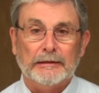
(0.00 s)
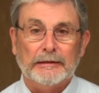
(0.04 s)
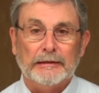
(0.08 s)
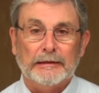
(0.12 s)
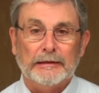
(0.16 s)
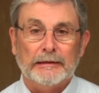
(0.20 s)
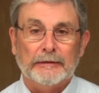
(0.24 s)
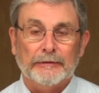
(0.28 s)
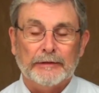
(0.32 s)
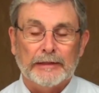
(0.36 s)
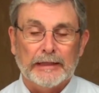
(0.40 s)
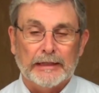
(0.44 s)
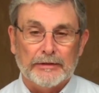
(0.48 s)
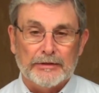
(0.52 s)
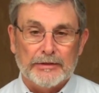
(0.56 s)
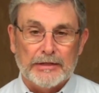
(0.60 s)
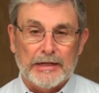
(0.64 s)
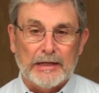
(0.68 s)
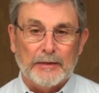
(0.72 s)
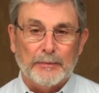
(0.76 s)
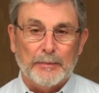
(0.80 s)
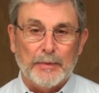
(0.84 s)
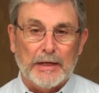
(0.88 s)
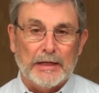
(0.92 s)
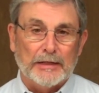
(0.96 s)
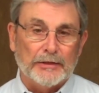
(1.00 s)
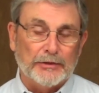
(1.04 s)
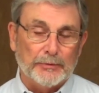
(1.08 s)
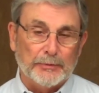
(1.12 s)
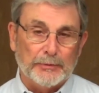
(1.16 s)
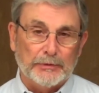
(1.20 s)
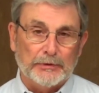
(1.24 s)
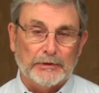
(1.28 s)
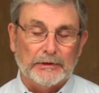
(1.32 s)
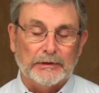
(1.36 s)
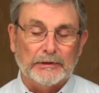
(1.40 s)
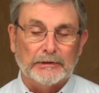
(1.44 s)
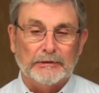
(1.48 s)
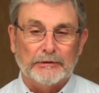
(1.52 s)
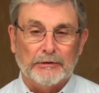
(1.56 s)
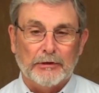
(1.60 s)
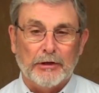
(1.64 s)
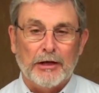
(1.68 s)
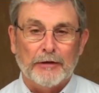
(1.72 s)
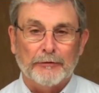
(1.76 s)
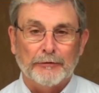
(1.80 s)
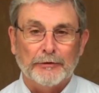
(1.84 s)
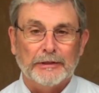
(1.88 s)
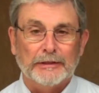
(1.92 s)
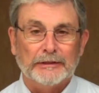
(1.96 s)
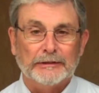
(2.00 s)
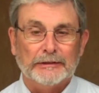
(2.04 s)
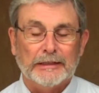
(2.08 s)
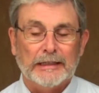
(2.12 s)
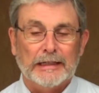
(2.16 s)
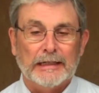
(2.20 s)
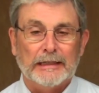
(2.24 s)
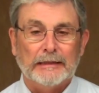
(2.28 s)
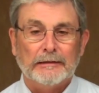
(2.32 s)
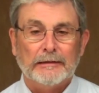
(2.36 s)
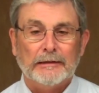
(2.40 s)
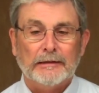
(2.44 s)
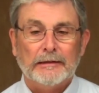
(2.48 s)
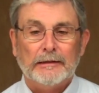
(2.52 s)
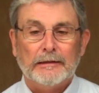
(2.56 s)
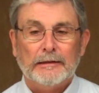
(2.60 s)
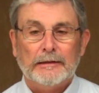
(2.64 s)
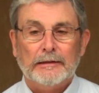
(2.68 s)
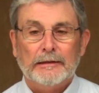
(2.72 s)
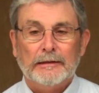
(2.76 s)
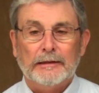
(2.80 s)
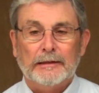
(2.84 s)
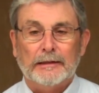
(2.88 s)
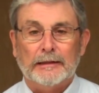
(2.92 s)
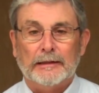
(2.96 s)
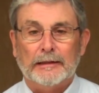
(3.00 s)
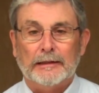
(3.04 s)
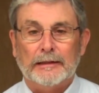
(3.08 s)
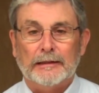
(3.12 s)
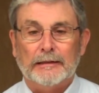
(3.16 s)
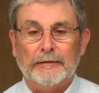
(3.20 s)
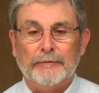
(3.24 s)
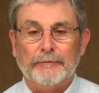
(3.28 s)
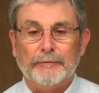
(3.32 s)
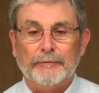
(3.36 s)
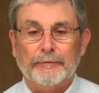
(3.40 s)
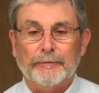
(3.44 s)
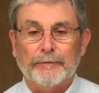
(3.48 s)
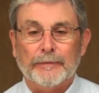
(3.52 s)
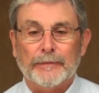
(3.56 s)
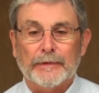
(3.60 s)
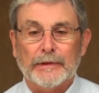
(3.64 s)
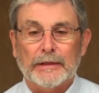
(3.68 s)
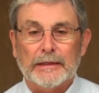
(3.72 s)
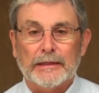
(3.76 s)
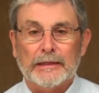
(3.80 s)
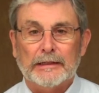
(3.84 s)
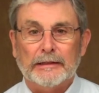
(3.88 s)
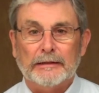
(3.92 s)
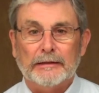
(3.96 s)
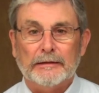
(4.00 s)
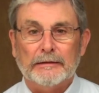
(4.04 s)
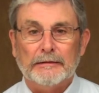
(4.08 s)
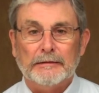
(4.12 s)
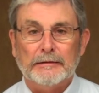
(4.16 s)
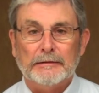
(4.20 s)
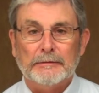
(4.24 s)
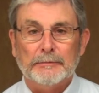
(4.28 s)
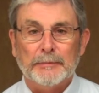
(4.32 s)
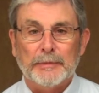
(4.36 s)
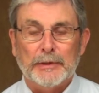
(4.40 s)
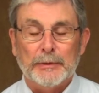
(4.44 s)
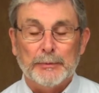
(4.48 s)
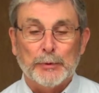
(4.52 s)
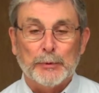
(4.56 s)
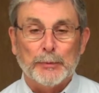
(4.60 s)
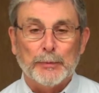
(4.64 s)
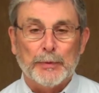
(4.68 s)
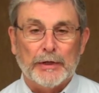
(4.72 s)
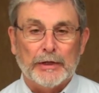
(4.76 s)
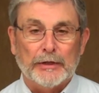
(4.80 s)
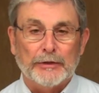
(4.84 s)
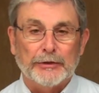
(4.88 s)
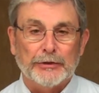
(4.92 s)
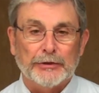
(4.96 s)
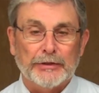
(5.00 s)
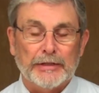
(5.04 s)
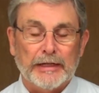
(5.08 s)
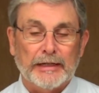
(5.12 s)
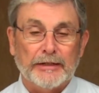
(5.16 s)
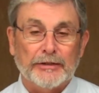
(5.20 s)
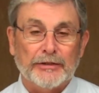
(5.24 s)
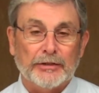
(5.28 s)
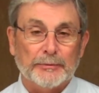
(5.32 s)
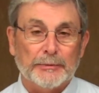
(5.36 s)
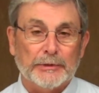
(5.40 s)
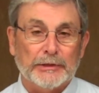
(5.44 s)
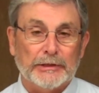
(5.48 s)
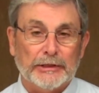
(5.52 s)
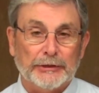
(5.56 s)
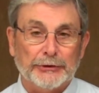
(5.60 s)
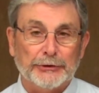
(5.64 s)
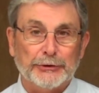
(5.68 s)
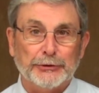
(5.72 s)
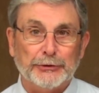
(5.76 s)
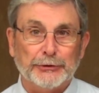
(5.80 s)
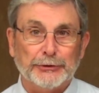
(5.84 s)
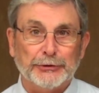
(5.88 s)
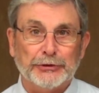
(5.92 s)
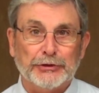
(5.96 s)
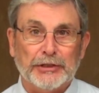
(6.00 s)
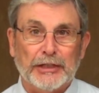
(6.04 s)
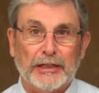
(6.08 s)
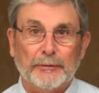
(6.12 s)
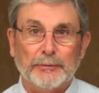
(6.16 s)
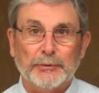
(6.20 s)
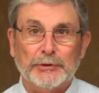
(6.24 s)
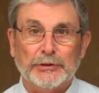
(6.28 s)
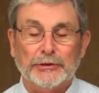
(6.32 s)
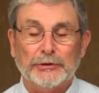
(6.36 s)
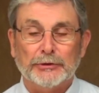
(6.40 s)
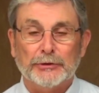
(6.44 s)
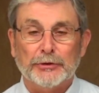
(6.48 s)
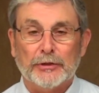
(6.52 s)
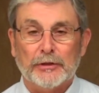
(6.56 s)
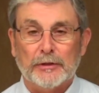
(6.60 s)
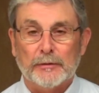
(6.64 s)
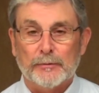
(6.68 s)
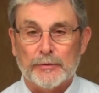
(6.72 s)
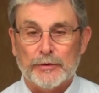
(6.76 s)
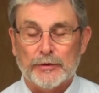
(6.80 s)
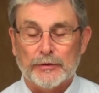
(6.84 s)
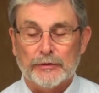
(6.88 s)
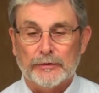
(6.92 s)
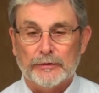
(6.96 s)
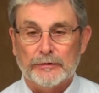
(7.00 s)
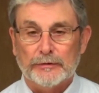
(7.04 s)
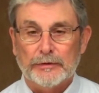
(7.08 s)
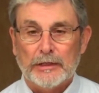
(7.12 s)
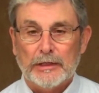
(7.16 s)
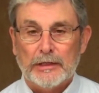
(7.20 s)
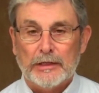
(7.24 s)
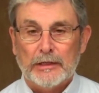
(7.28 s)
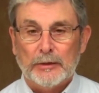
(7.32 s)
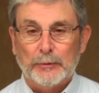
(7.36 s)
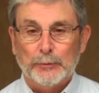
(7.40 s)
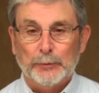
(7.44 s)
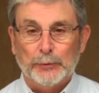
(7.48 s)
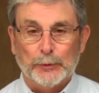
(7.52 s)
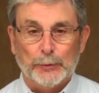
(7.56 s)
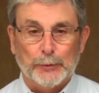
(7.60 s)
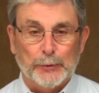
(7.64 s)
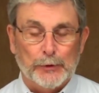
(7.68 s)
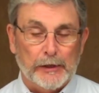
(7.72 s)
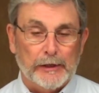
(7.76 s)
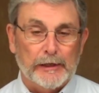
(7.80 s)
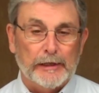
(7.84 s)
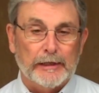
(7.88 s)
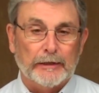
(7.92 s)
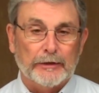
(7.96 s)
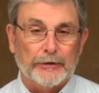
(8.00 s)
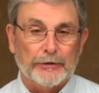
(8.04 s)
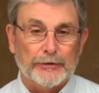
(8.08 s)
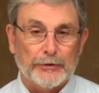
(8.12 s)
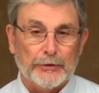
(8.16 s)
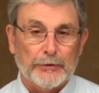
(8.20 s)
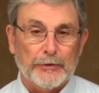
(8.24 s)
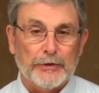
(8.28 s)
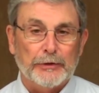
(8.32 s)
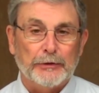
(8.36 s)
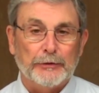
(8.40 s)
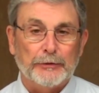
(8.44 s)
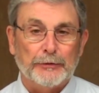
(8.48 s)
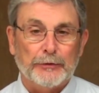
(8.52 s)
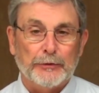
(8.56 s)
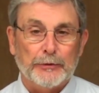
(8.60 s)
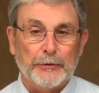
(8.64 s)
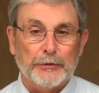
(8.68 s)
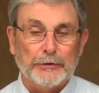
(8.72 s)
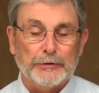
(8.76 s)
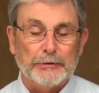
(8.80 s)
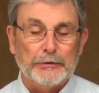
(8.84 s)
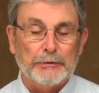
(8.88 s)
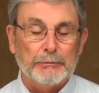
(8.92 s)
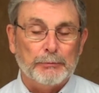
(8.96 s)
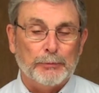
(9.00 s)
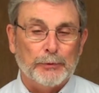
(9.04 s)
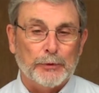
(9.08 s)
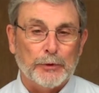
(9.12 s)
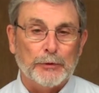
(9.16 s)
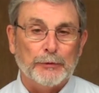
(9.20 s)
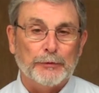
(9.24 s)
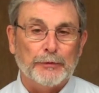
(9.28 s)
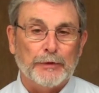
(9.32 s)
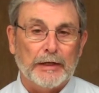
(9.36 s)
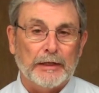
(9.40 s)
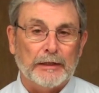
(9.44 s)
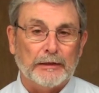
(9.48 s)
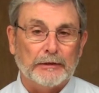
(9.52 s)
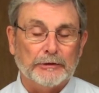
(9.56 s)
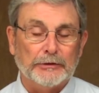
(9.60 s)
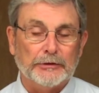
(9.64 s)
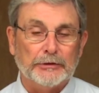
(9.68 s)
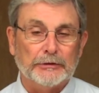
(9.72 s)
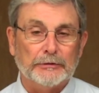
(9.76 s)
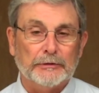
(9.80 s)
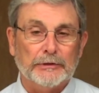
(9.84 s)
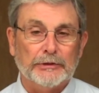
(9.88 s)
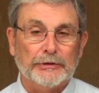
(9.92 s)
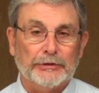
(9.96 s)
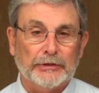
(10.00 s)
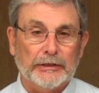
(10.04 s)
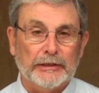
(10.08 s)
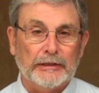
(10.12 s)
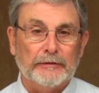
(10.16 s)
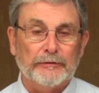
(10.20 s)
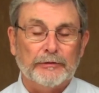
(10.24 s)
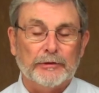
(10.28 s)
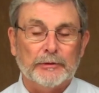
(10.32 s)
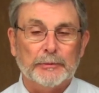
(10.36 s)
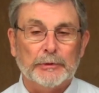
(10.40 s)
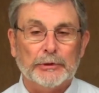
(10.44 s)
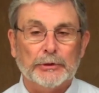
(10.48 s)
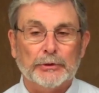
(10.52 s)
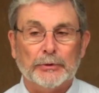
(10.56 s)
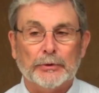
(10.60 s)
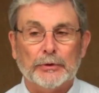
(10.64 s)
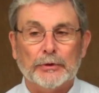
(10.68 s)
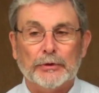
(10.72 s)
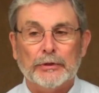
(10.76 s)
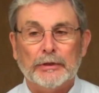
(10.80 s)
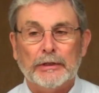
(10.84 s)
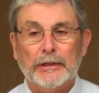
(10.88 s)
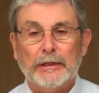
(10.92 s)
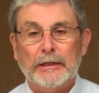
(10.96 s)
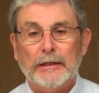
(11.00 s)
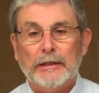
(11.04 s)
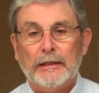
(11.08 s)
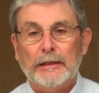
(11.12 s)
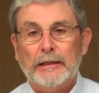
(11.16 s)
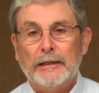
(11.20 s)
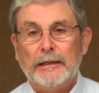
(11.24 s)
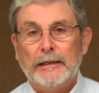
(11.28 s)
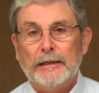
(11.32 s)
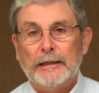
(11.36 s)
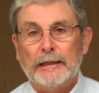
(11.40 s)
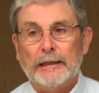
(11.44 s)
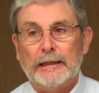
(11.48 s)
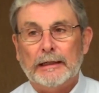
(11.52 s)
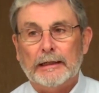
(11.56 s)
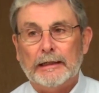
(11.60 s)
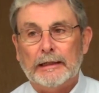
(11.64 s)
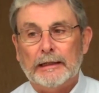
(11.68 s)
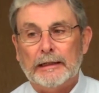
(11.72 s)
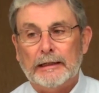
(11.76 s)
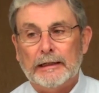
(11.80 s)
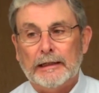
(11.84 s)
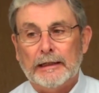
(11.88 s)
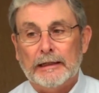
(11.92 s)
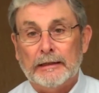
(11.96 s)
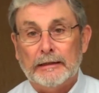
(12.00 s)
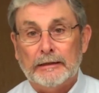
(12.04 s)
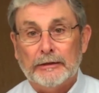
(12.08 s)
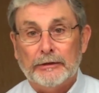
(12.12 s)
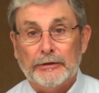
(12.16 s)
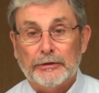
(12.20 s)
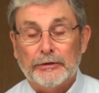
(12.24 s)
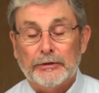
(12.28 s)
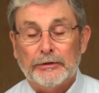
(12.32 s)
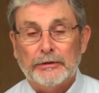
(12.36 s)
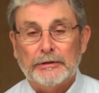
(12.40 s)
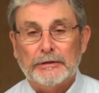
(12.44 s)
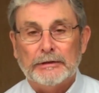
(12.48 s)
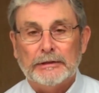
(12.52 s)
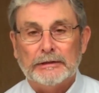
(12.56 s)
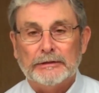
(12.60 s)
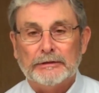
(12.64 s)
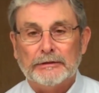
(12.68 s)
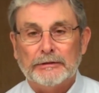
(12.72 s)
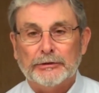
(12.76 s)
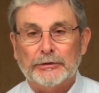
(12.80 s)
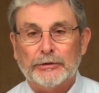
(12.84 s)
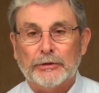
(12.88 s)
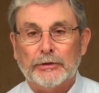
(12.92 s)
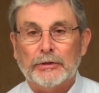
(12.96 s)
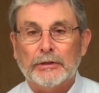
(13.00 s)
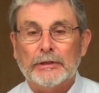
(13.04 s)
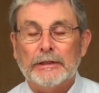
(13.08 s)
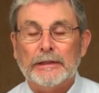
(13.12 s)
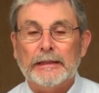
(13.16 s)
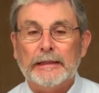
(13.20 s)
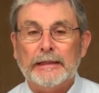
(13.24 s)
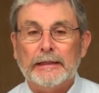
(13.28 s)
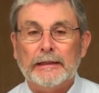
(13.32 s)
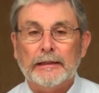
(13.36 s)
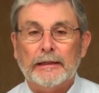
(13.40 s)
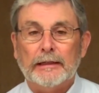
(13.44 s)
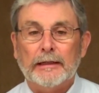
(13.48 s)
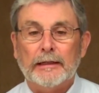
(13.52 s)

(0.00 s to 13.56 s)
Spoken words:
if that's not possible, and it often is not, that be prepared to take some additional steps in terms of preparing a soil profile to receive the manure. And then third, certainly